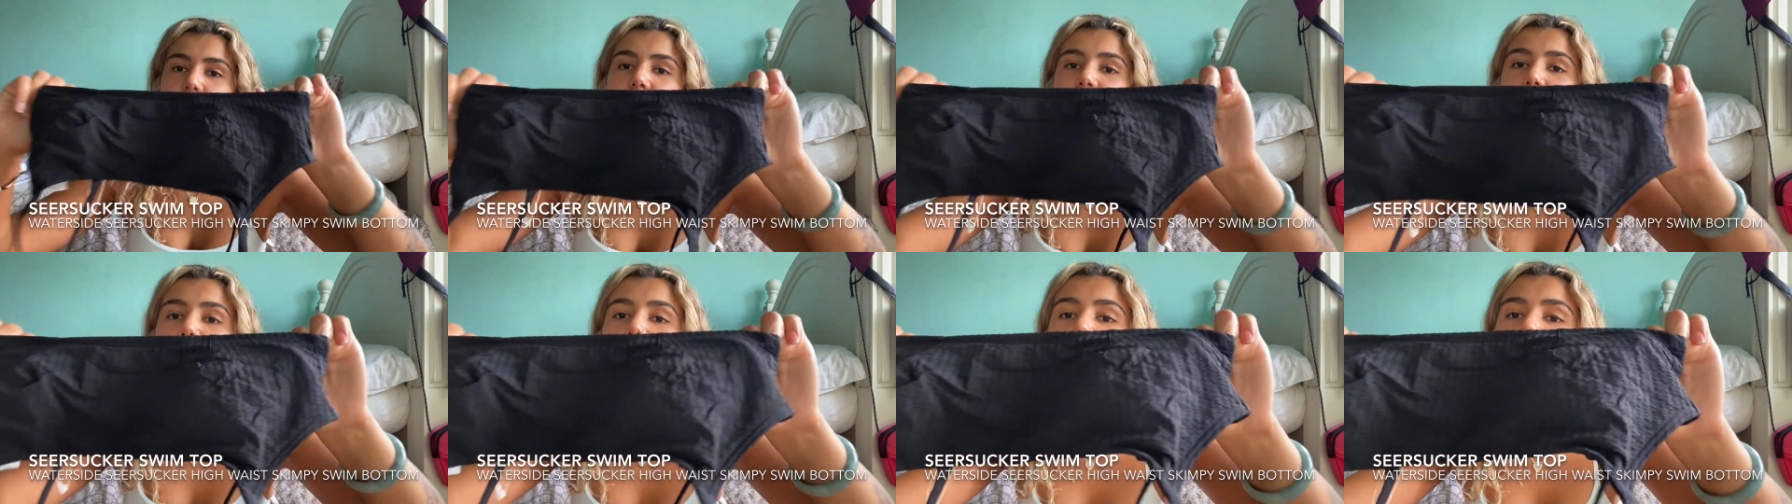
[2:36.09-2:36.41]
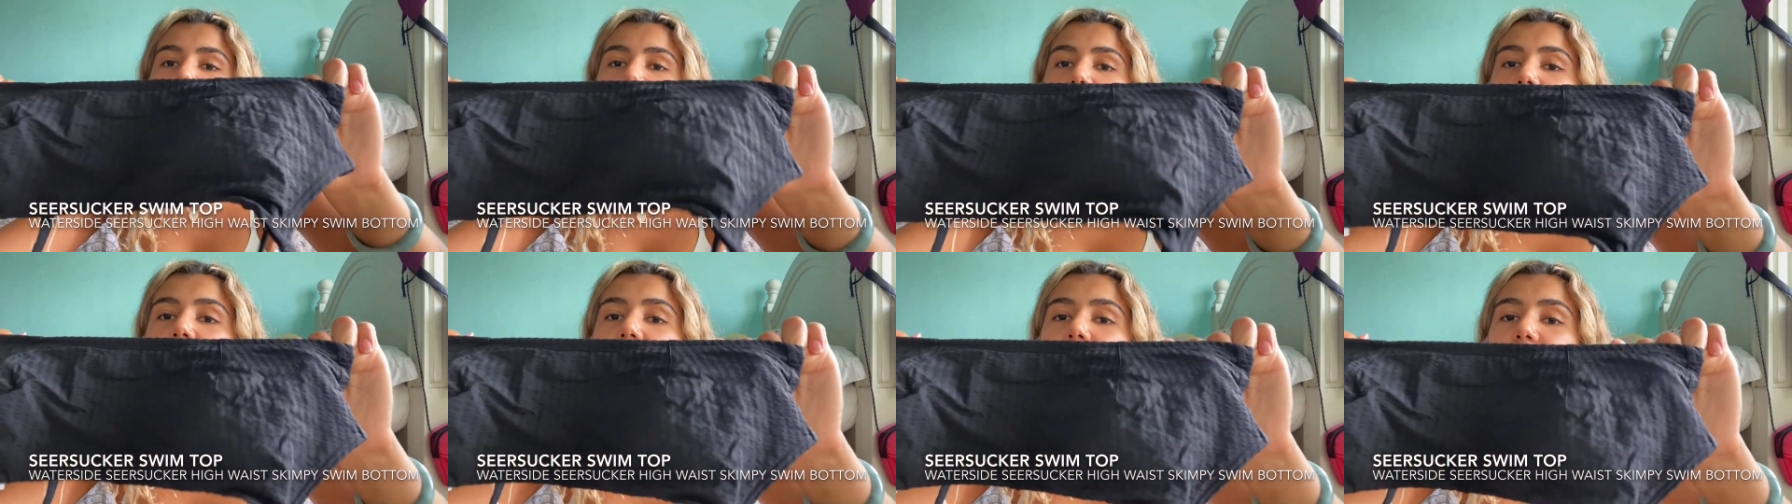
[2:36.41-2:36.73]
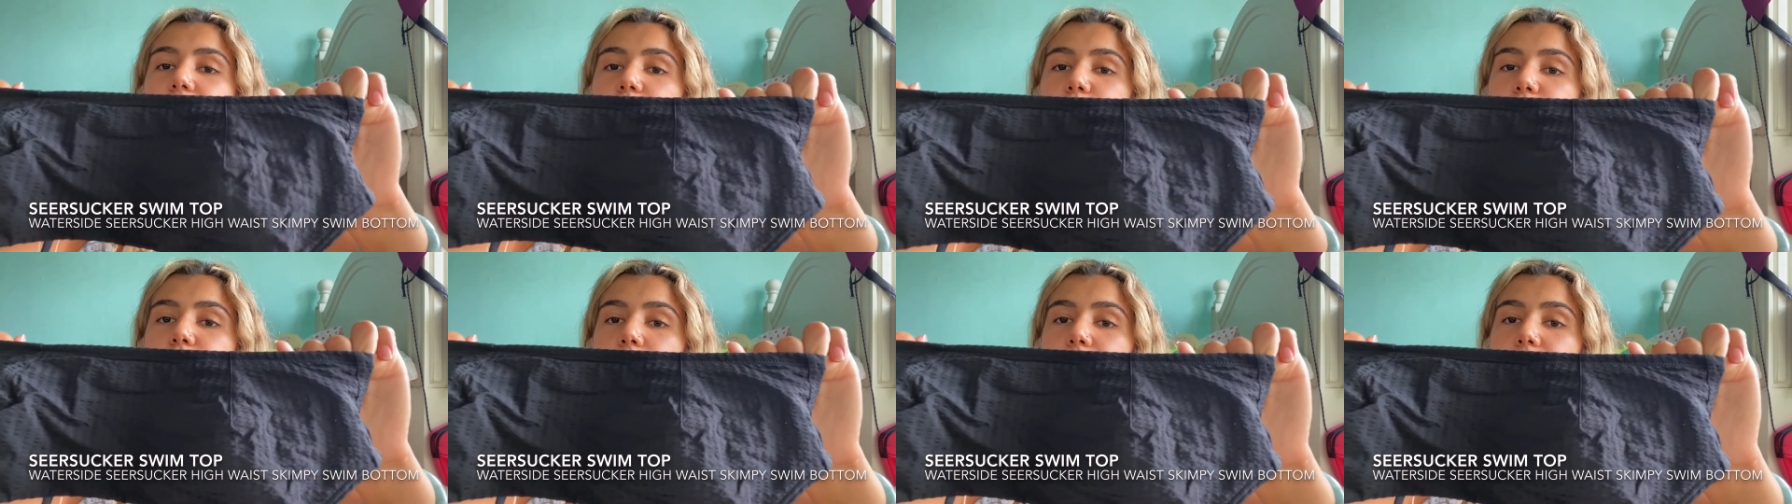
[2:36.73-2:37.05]
So it does have
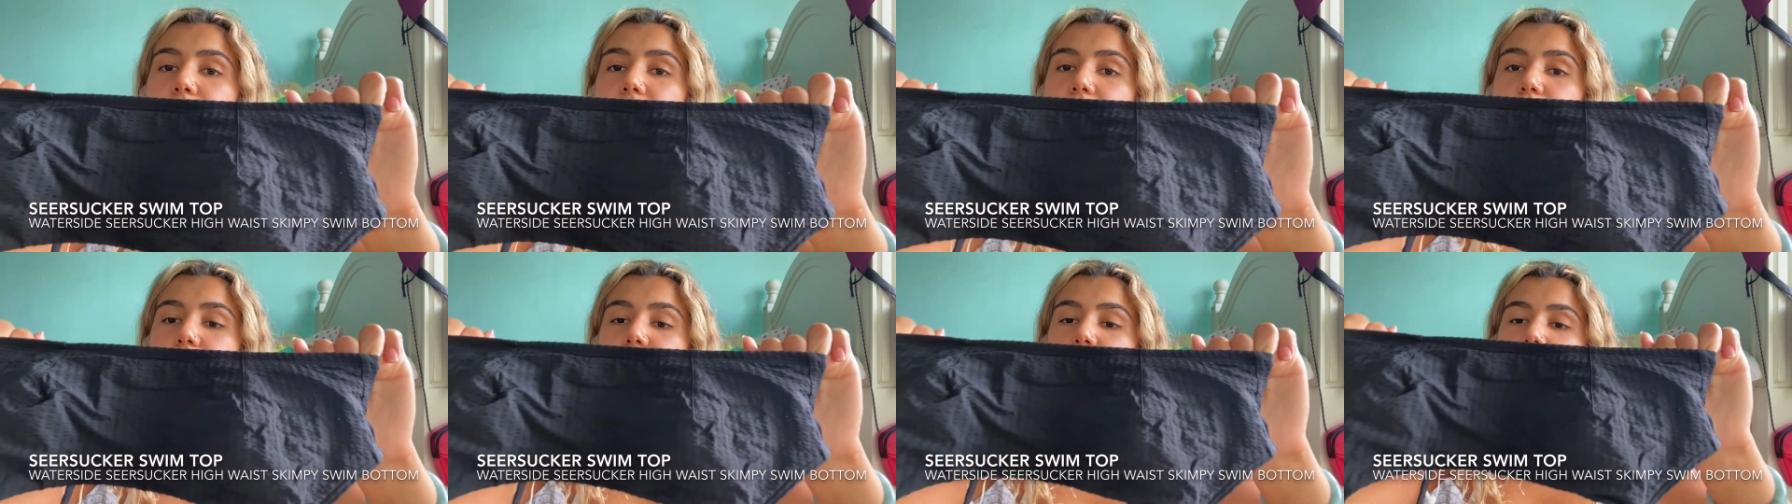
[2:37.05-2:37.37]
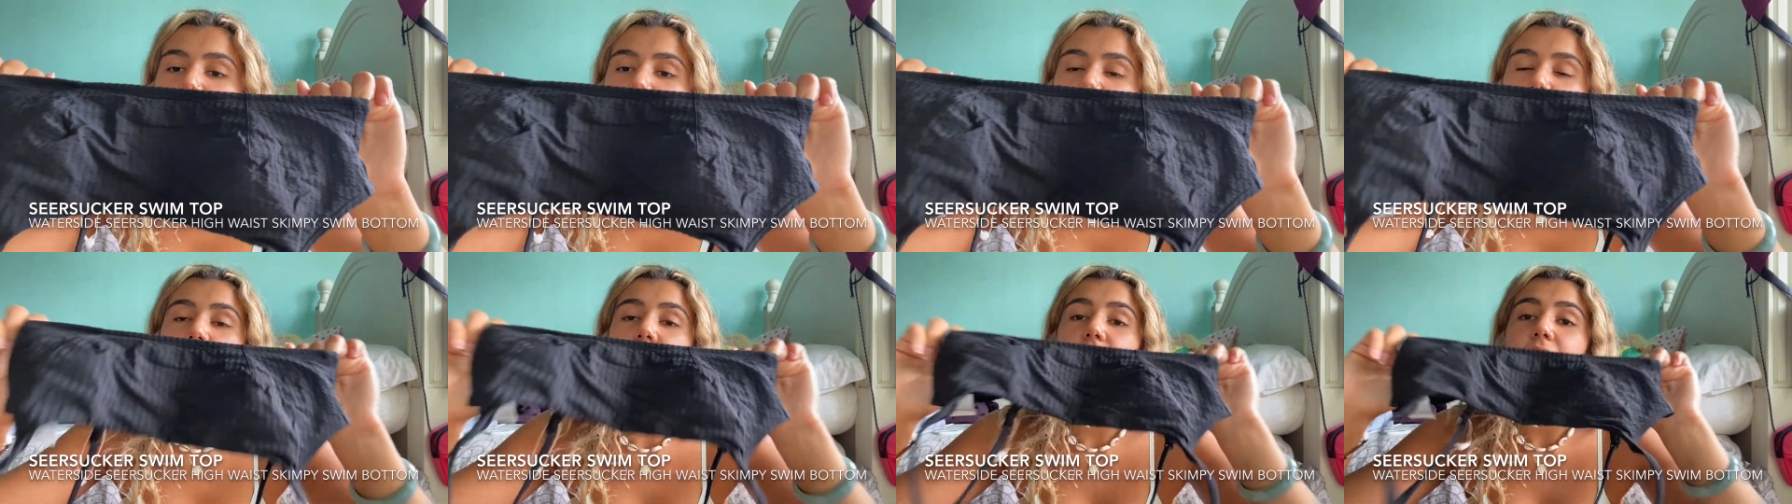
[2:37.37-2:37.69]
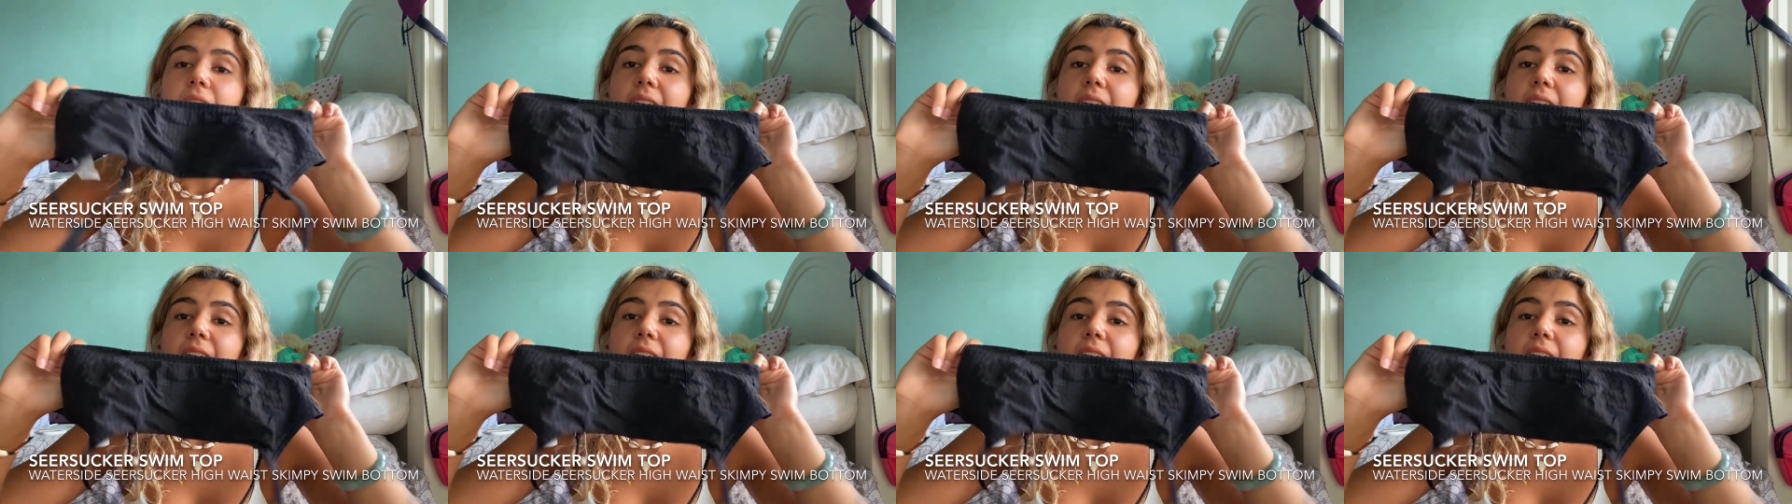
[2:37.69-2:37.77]
the ribbing feature.